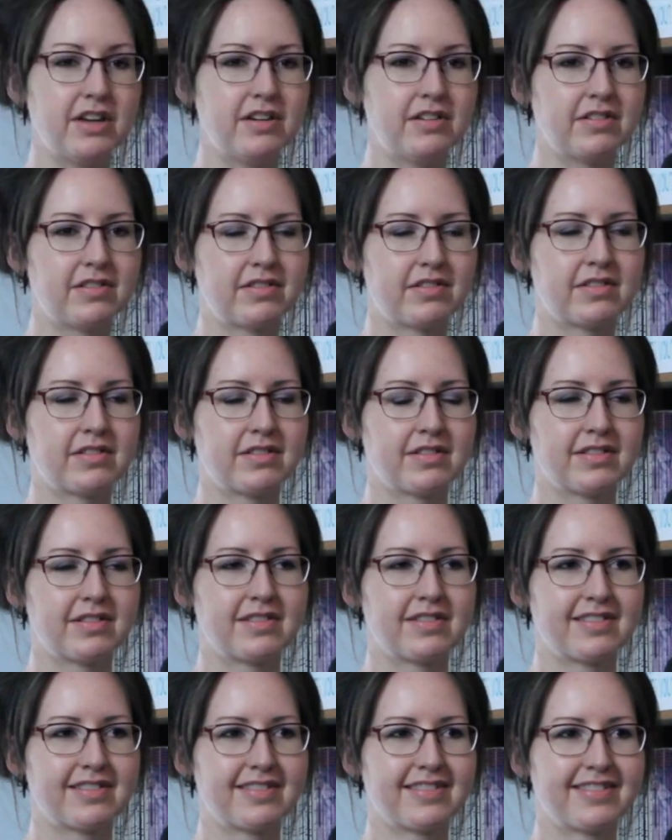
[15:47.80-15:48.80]
Yeah, we
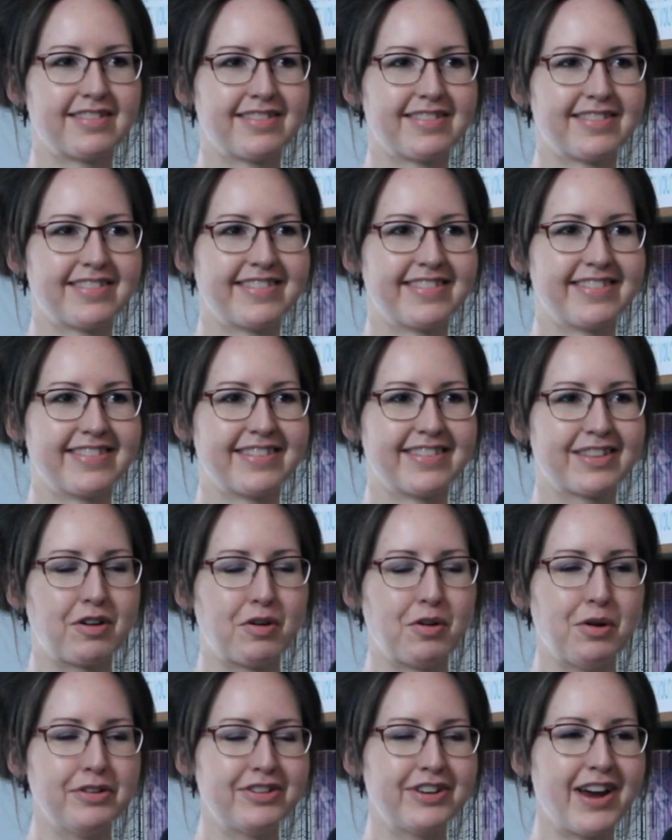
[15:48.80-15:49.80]
both. The
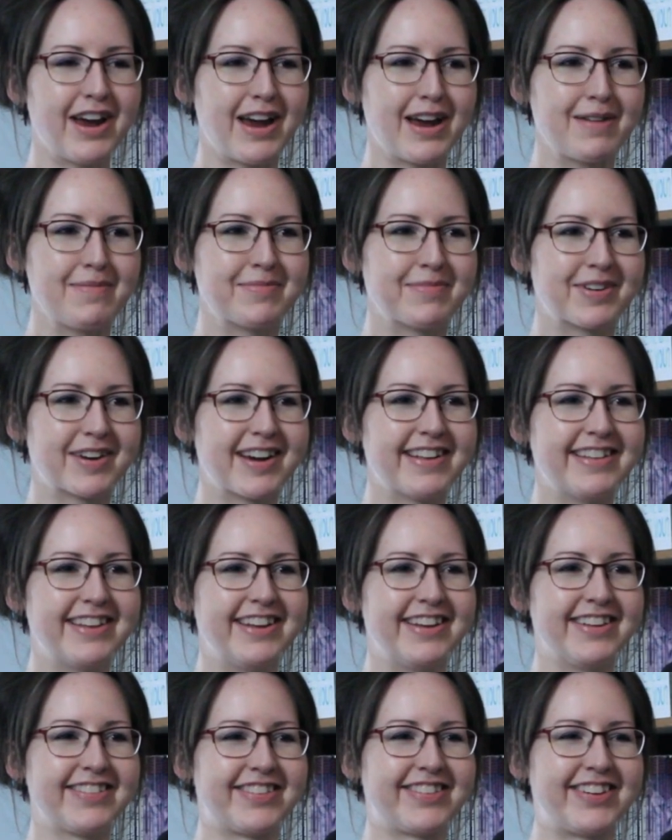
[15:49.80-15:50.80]
whole time we're getting
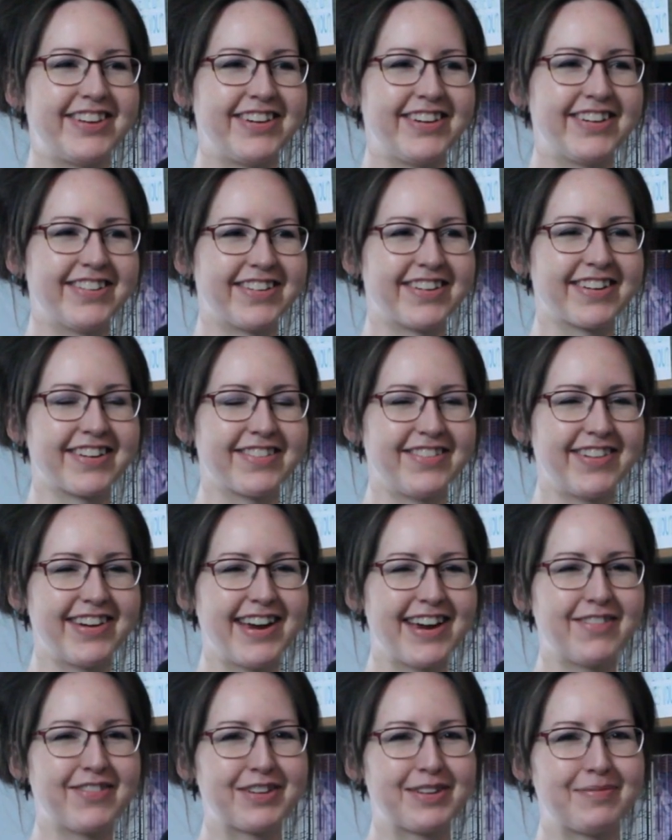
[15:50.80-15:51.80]
this tour, we
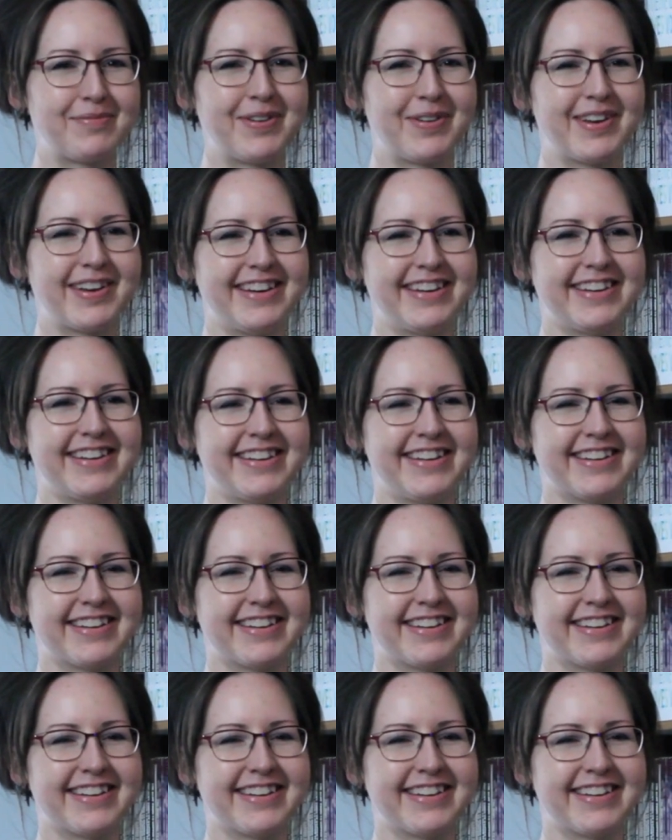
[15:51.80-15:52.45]
have to pee.